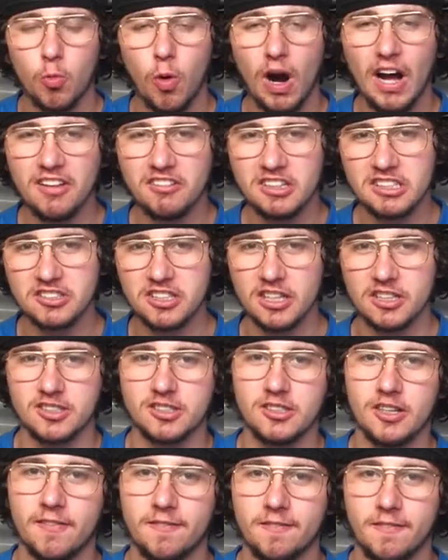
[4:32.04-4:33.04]
while it
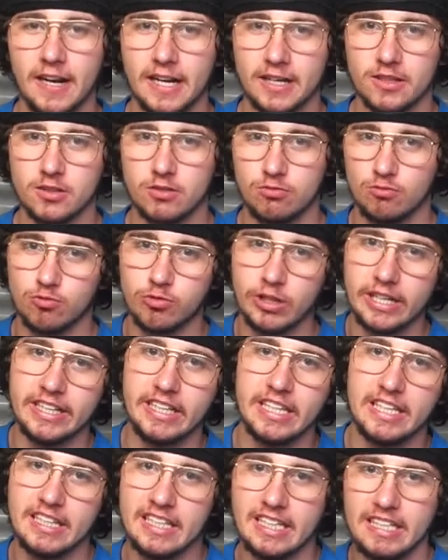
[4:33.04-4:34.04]
doesn't affect
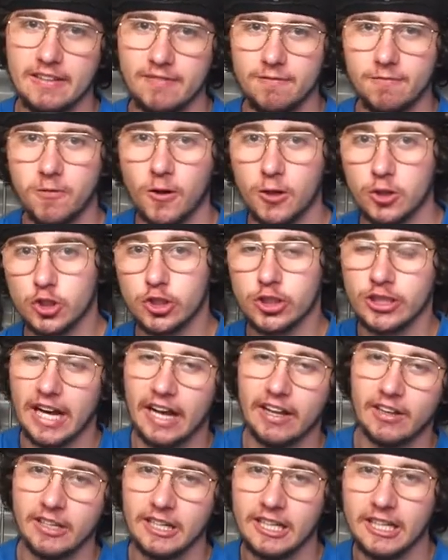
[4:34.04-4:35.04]
really the
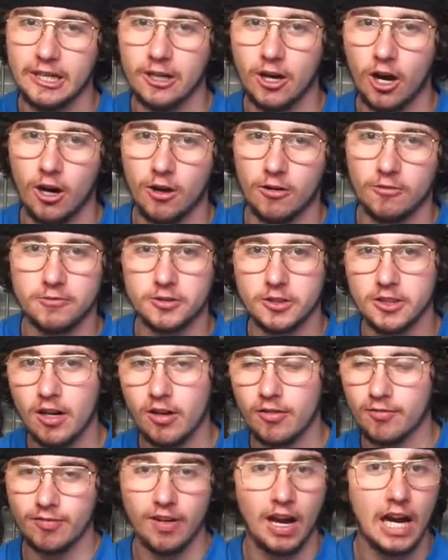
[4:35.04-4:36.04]
functionality of
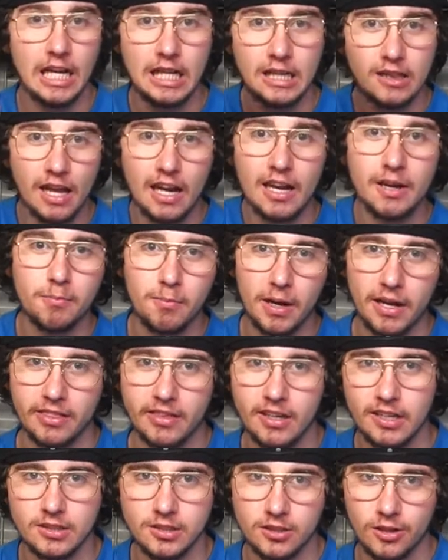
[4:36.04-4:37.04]
stuff, I like my
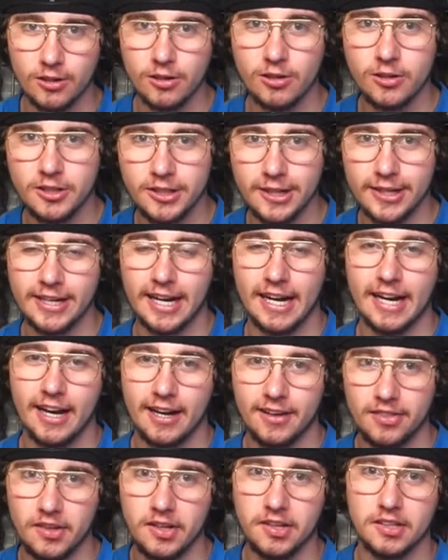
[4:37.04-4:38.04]
things to look good, and
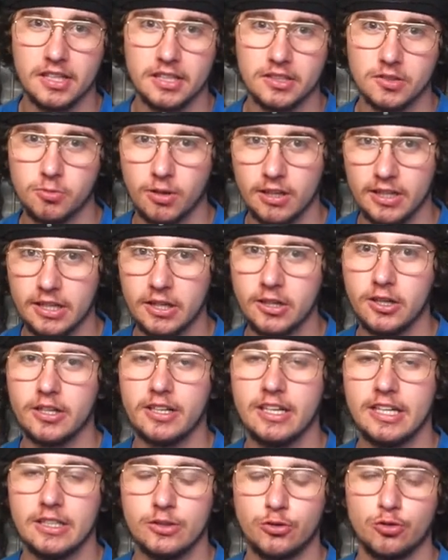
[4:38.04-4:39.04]
I think this welding
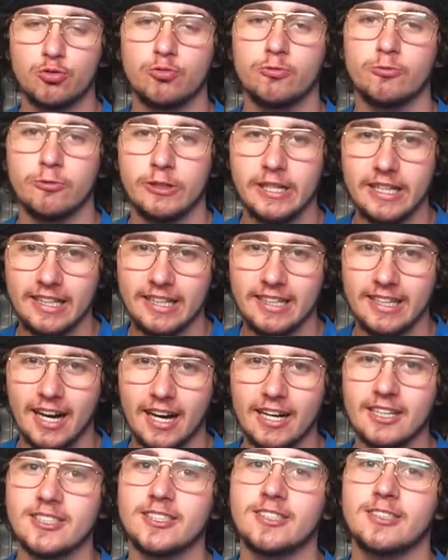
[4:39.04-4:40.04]
hood is really
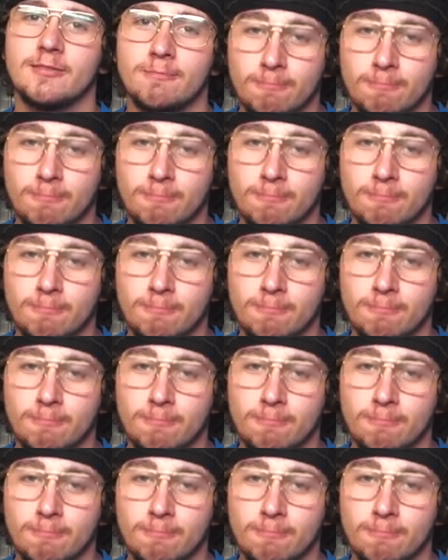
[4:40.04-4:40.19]
nice.